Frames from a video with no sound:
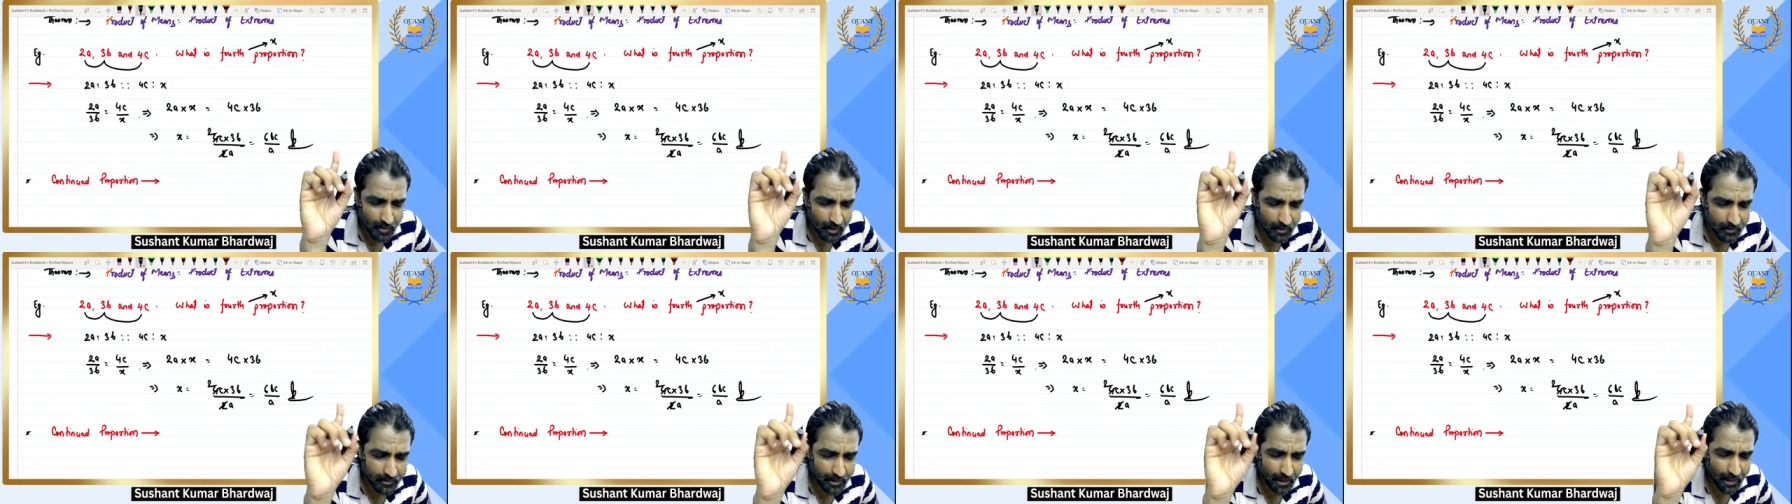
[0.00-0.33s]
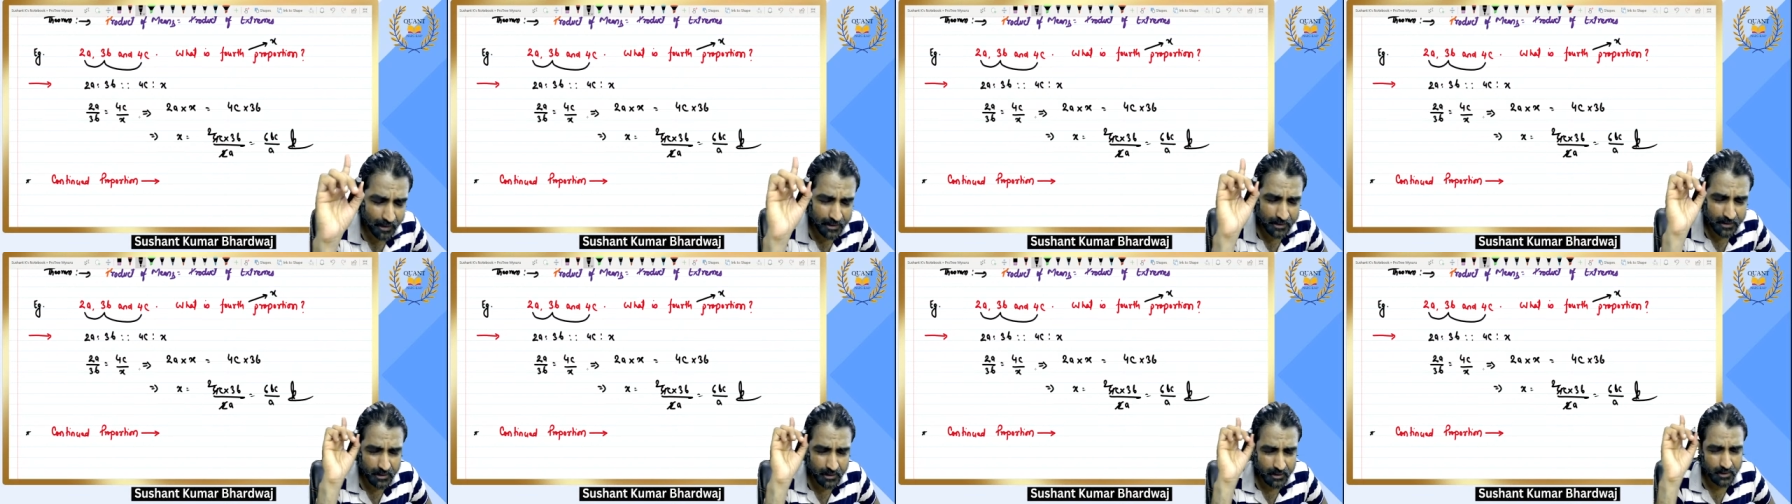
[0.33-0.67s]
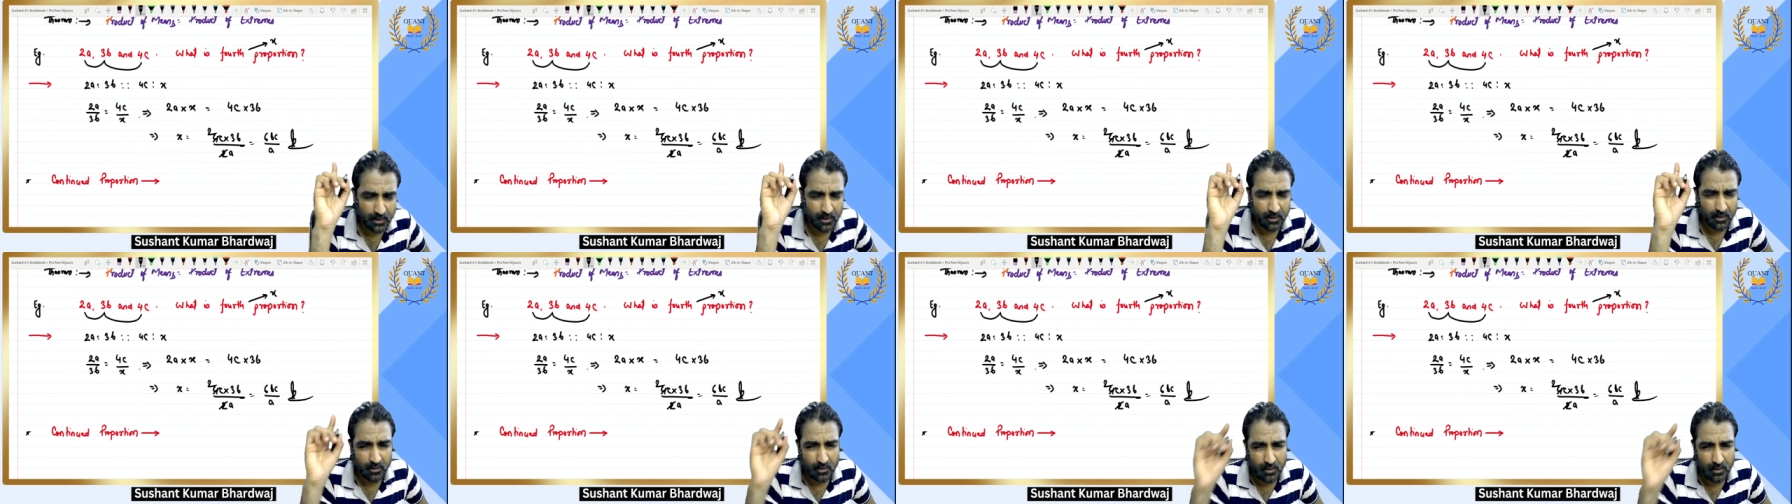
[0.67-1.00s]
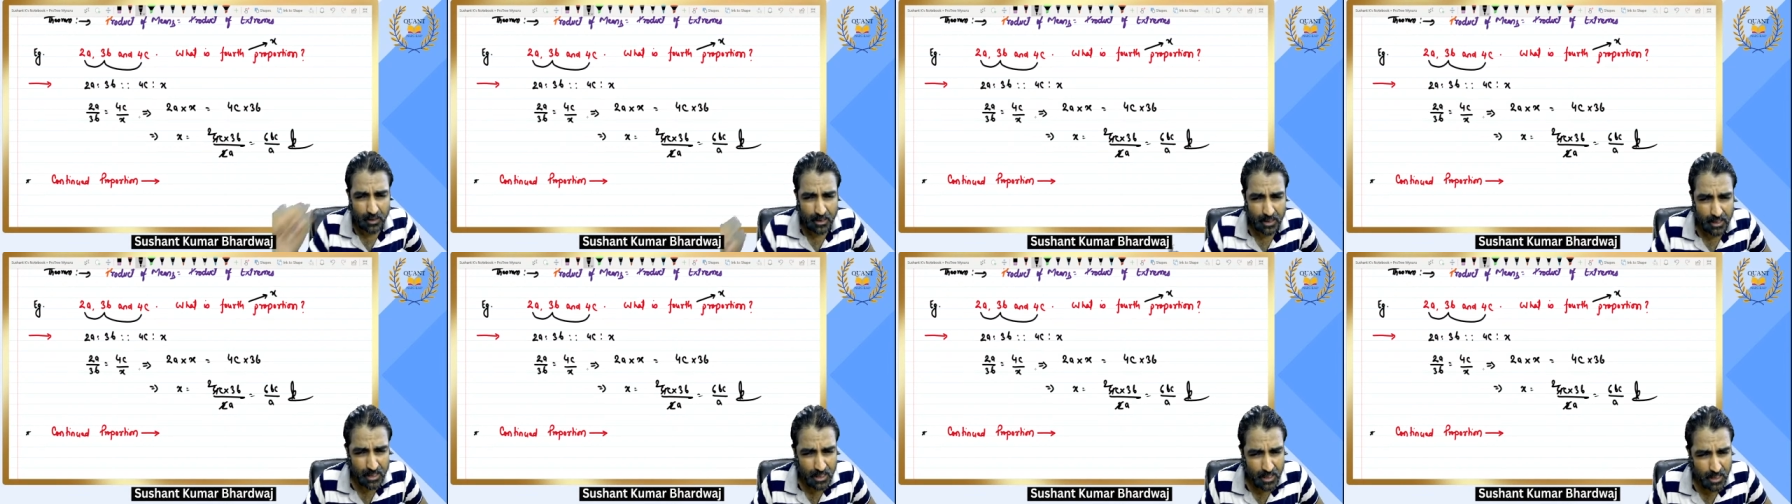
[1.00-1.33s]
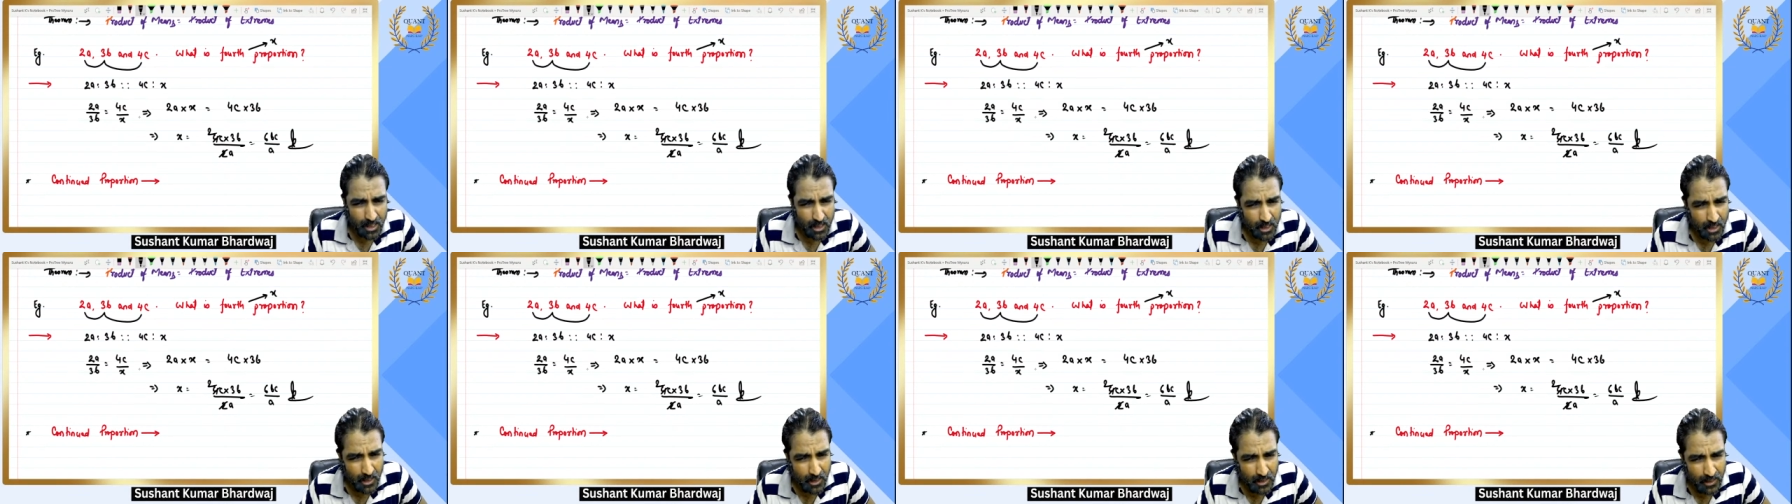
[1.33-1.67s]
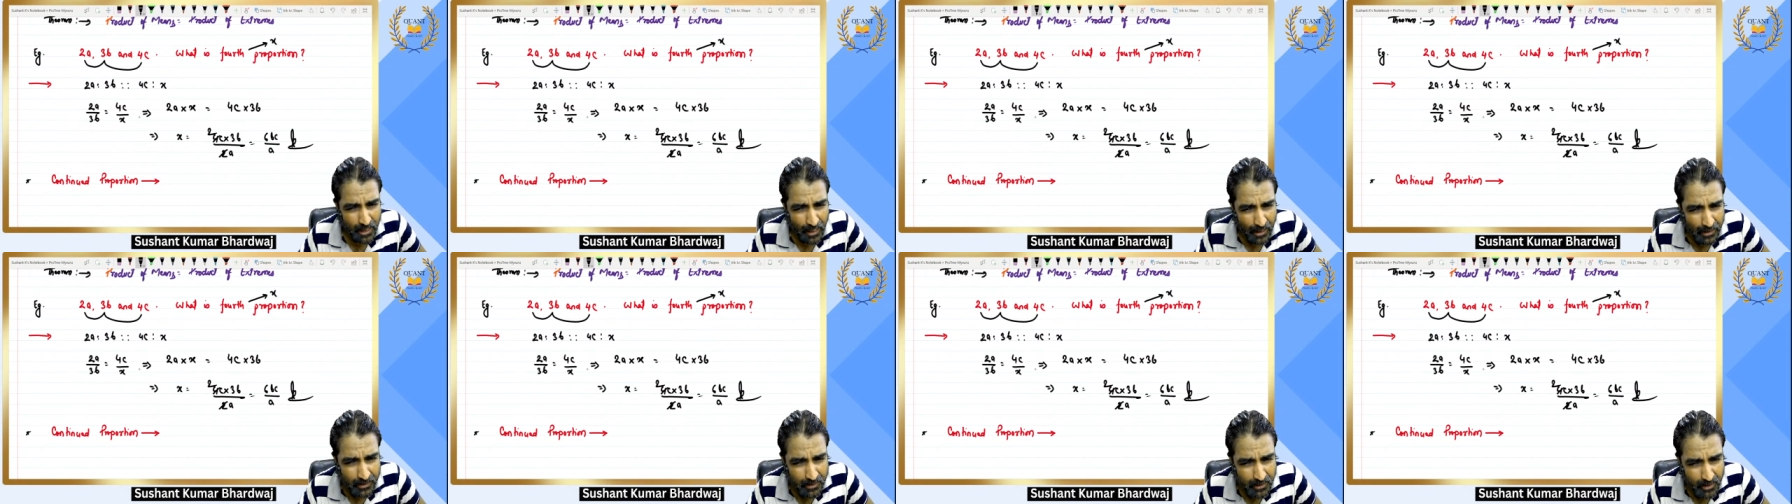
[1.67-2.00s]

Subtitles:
that let